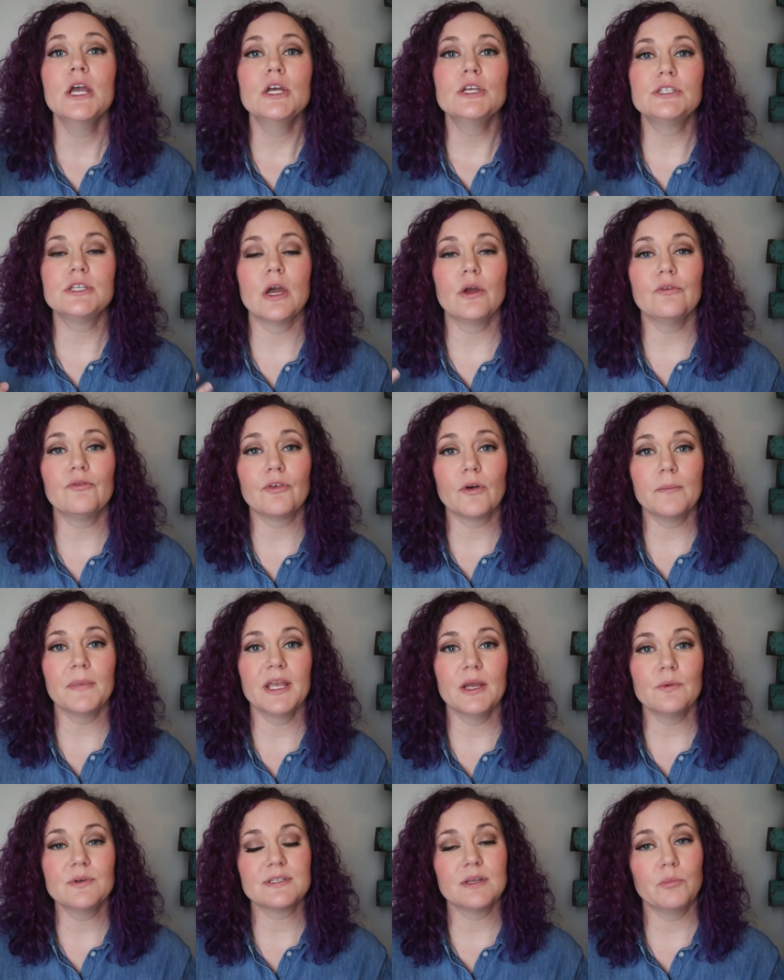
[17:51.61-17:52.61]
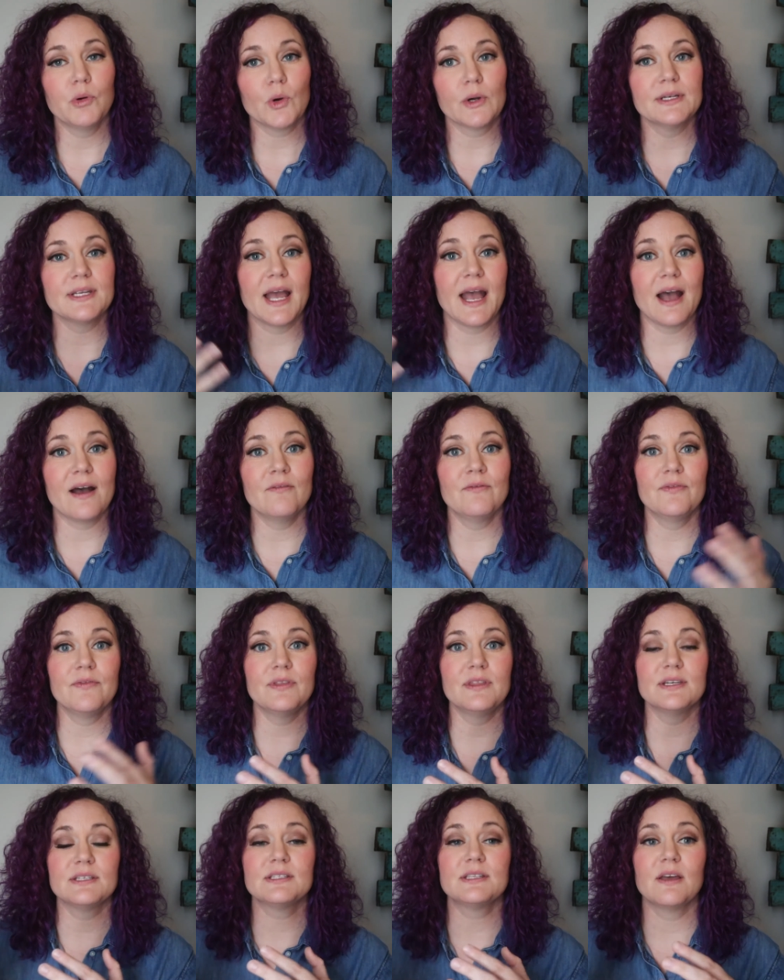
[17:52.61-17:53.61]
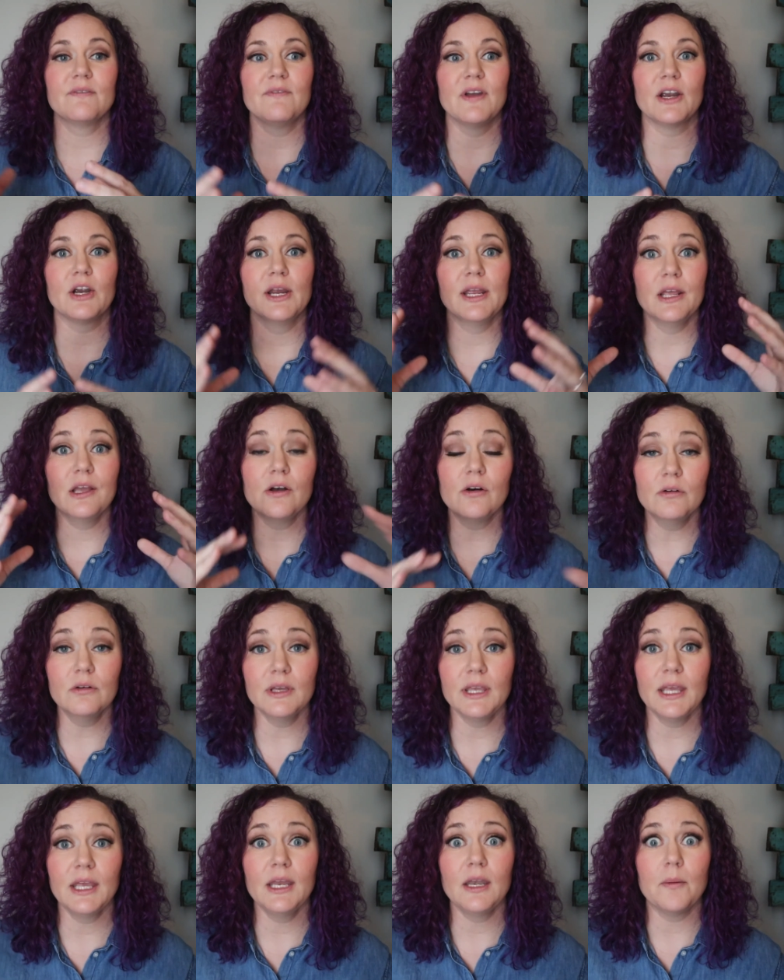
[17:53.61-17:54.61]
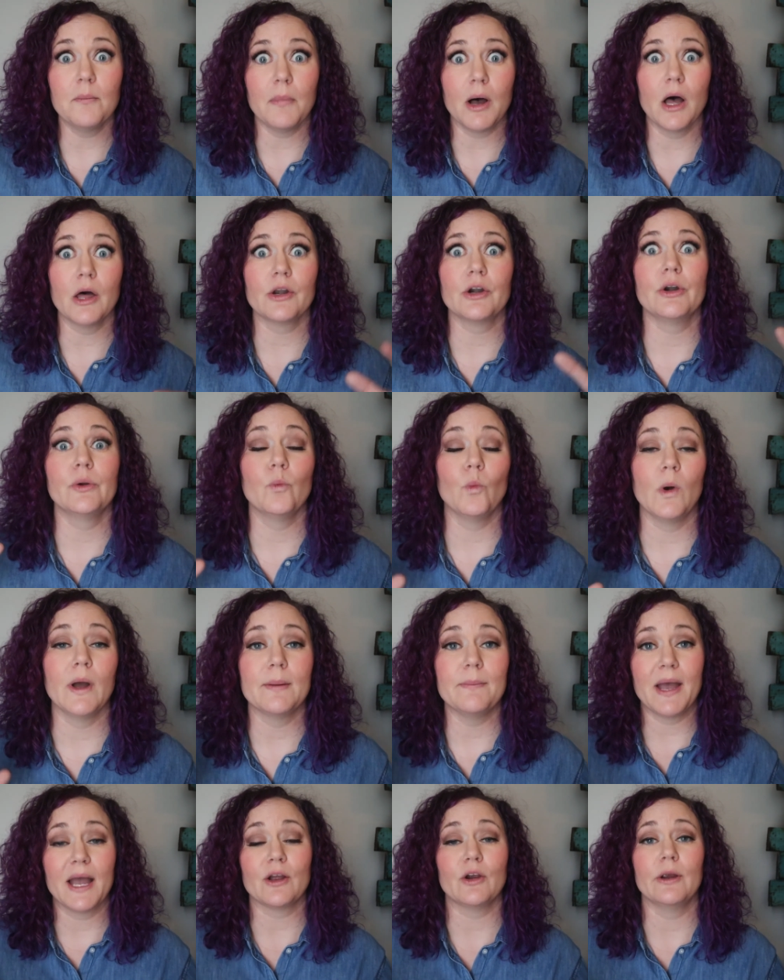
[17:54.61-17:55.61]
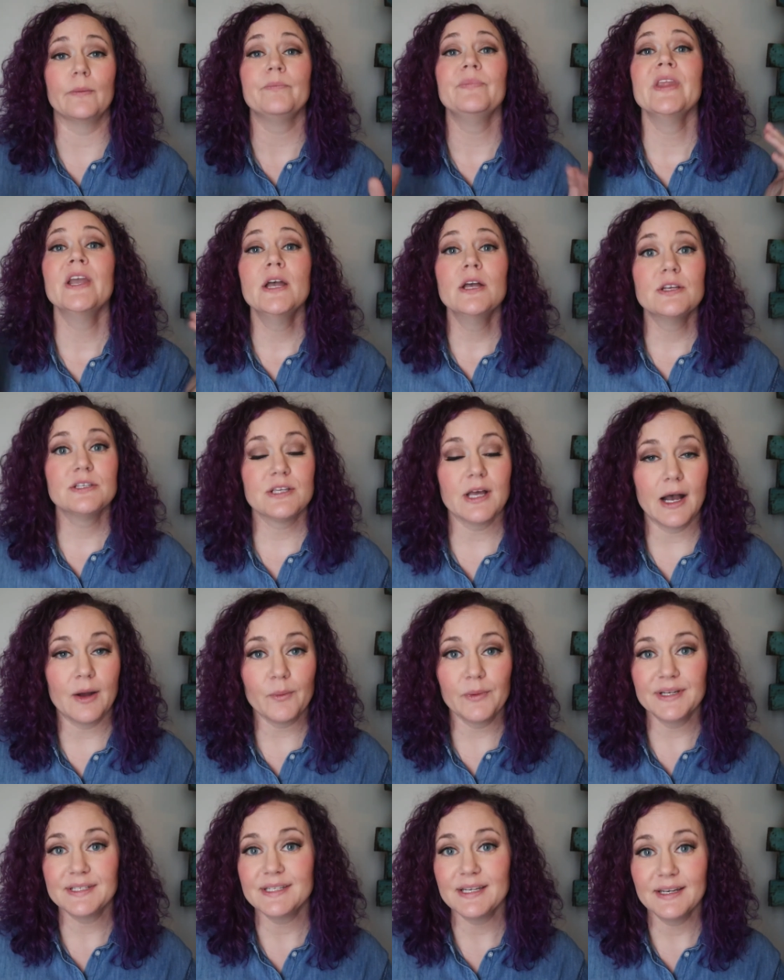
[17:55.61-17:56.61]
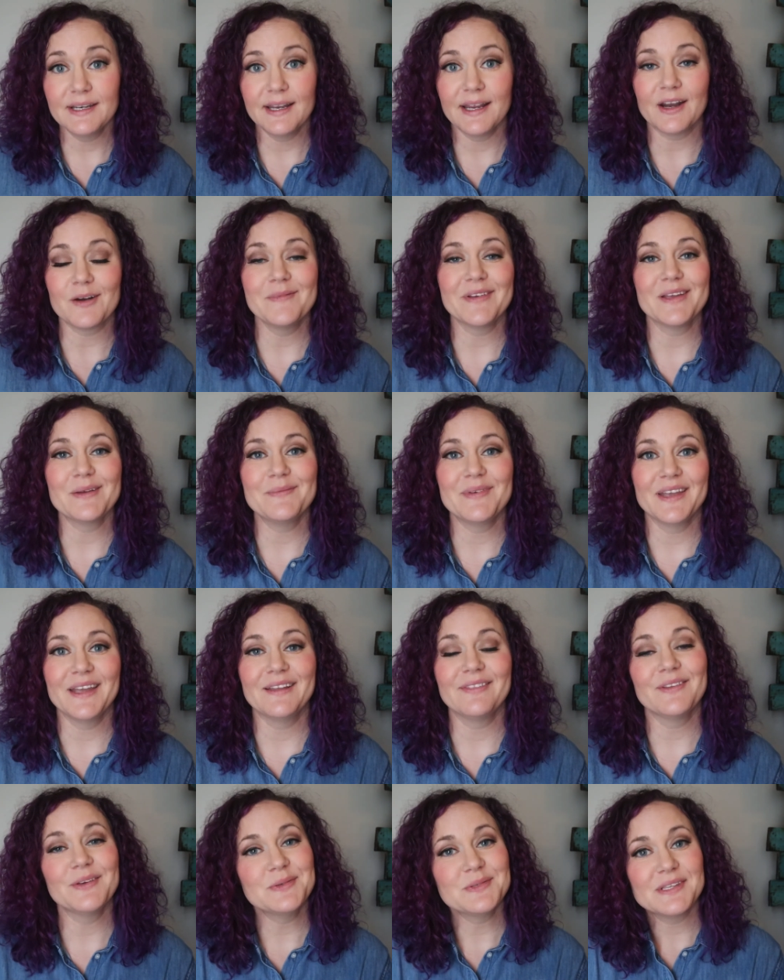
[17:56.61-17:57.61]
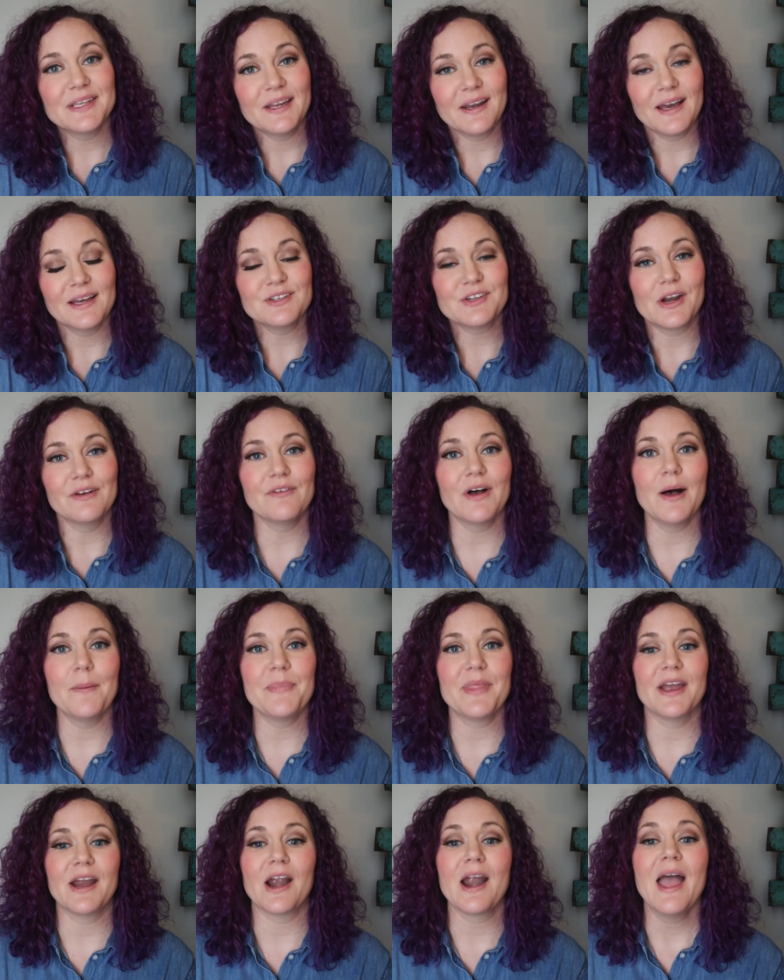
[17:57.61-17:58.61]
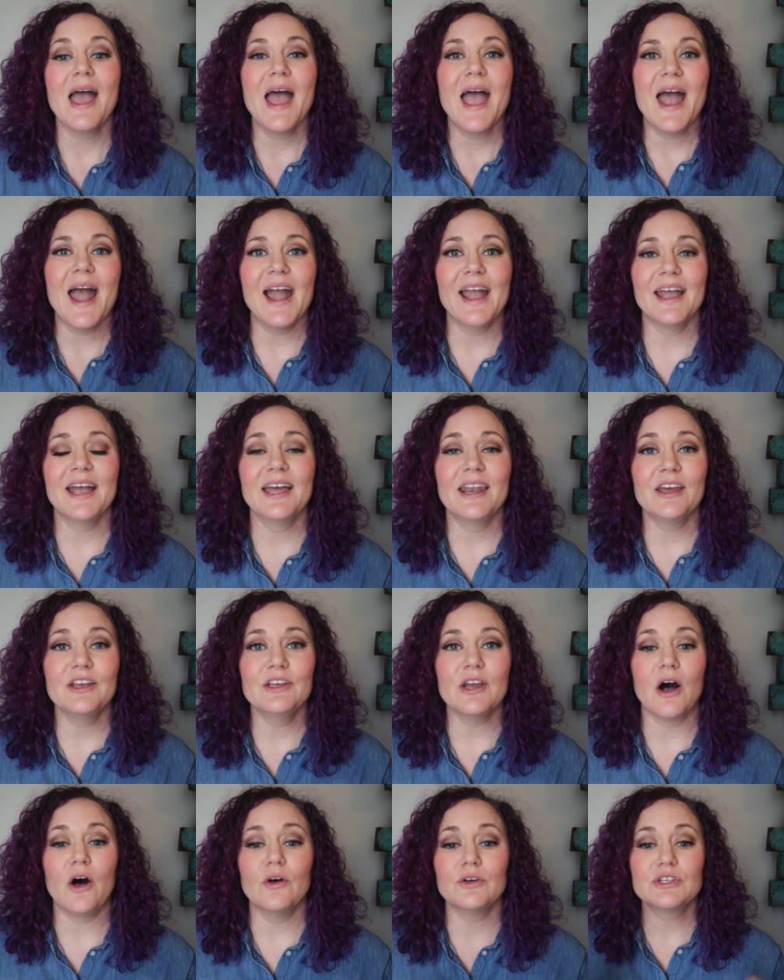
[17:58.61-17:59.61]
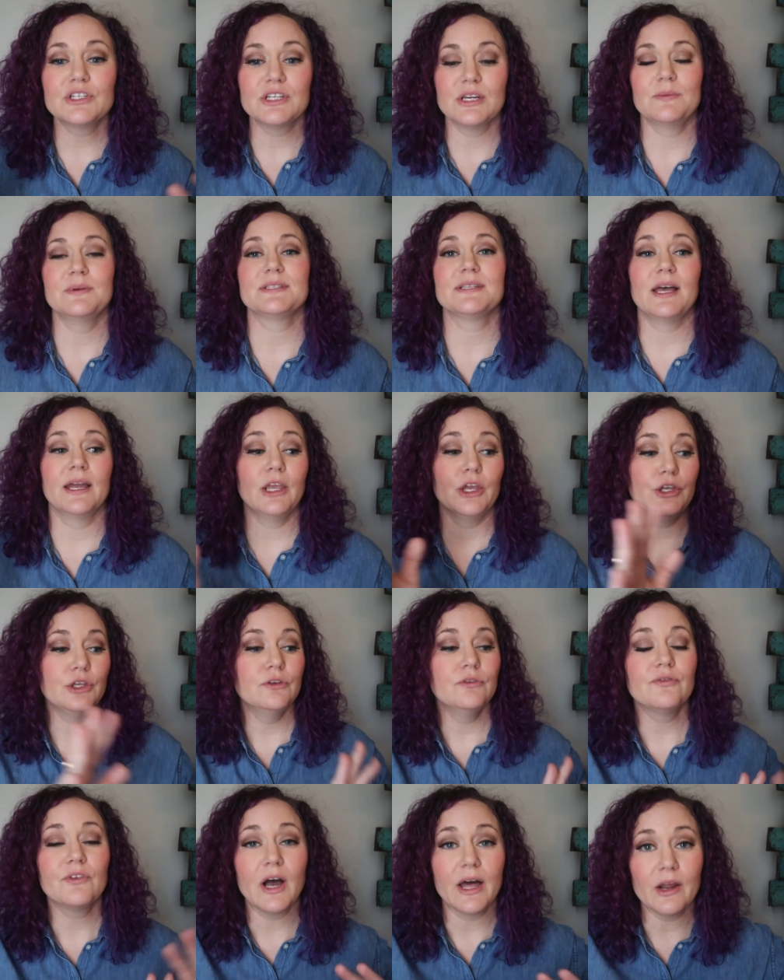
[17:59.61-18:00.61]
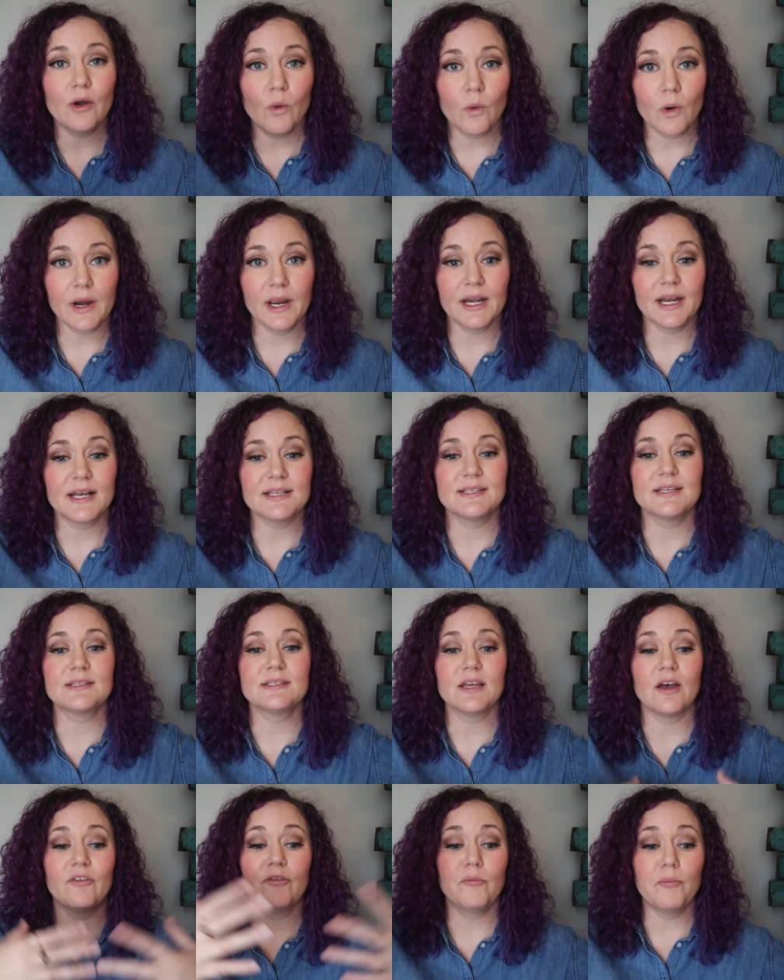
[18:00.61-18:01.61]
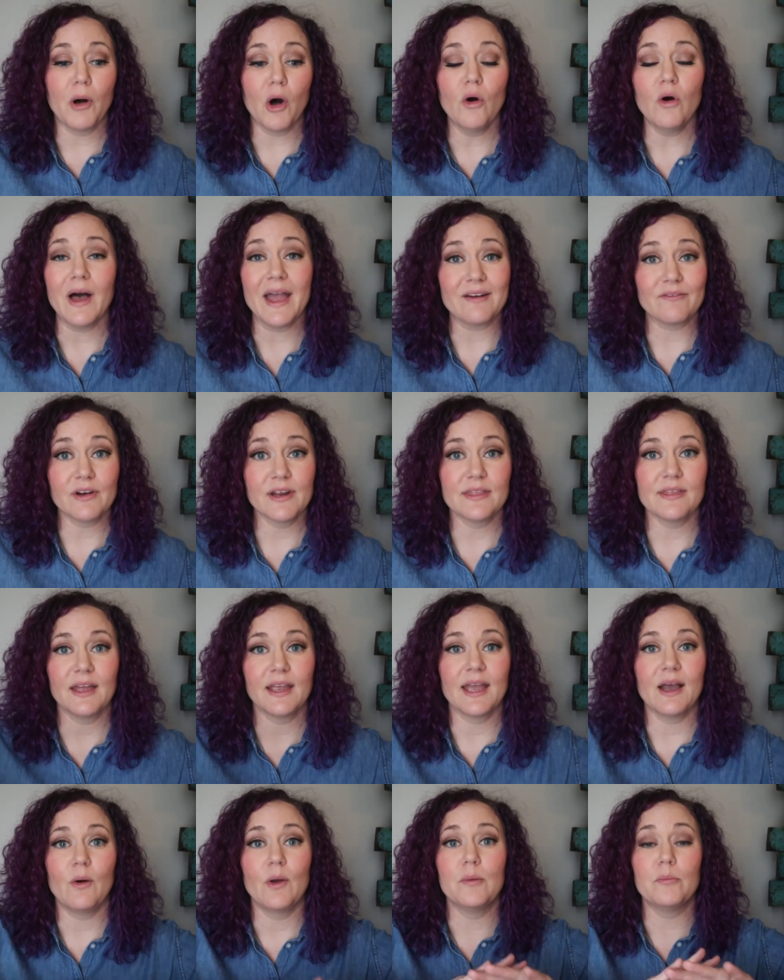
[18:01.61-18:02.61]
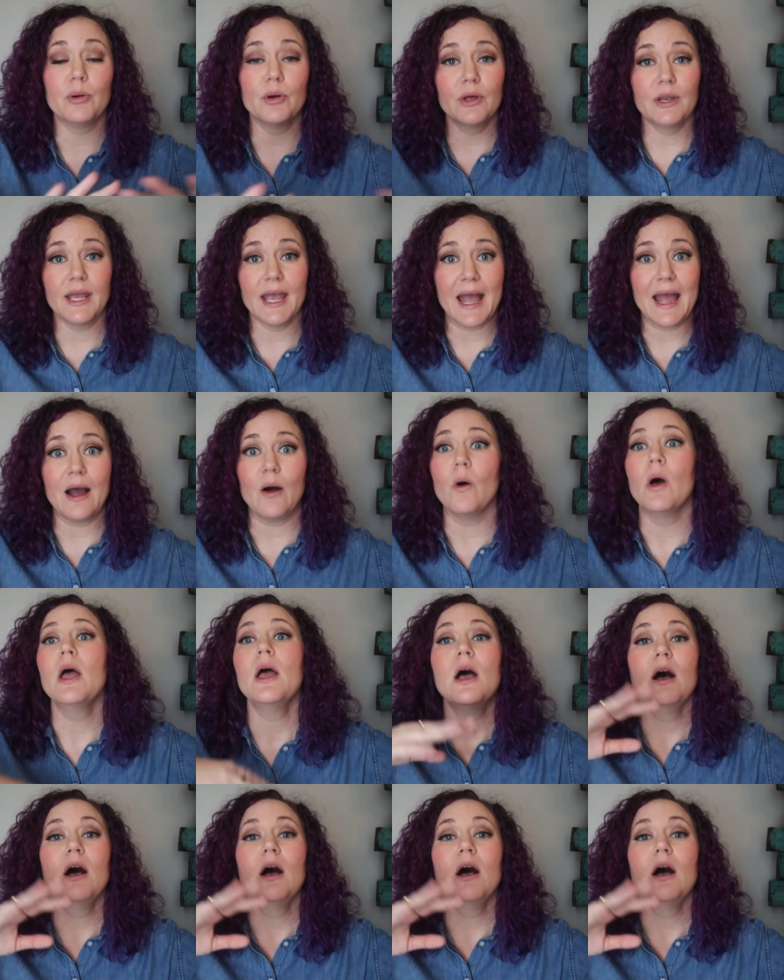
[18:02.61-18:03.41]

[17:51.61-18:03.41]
So for me, it was important to have this very clean, modern white background. So I rented an Airbnb and Lucy and I drove up there, and y'all, she was like, you've got to organize this stuff, pull everything out and put it out.